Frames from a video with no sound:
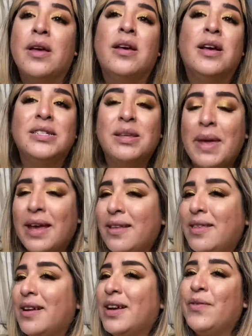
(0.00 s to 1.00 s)
to make it
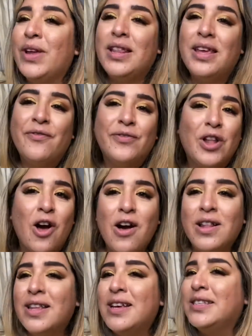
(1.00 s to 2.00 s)
look really
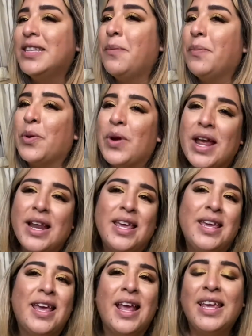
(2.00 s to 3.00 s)
flawless and
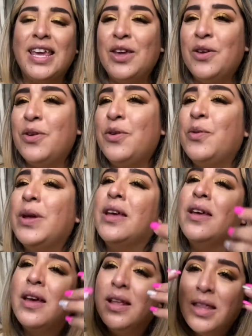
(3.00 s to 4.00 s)
pretty and cute,
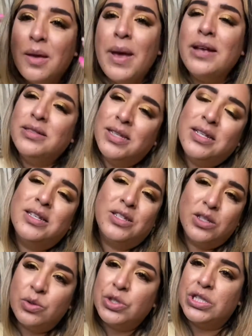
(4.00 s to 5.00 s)
the best thing to
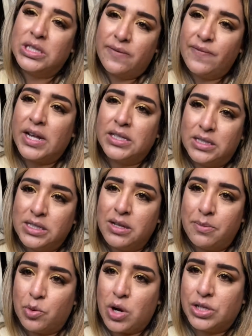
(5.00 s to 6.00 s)
do is just invest in
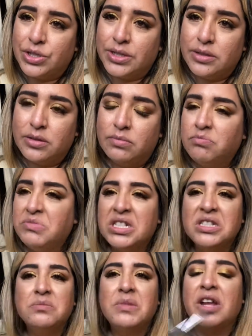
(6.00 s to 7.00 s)
some brushes. It
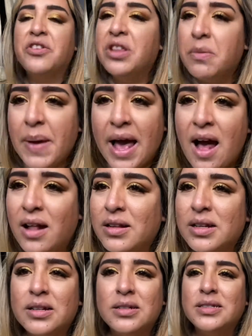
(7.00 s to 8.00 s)
doesn't matter the
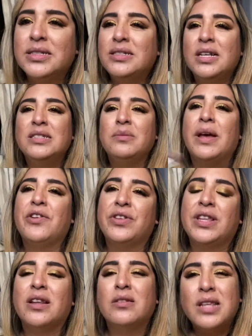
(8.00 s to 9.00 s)
palettes, it doesn't matter
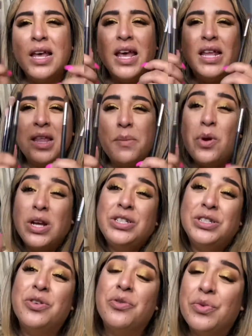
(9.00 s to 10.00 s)
anything else. The
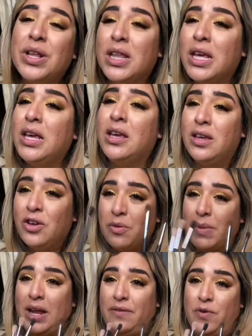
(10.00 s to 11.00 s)
brushes are really your
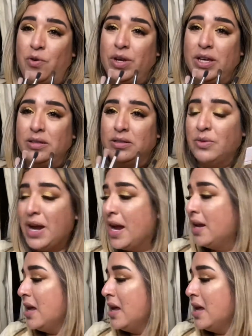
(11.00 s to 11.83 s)
main focus, right?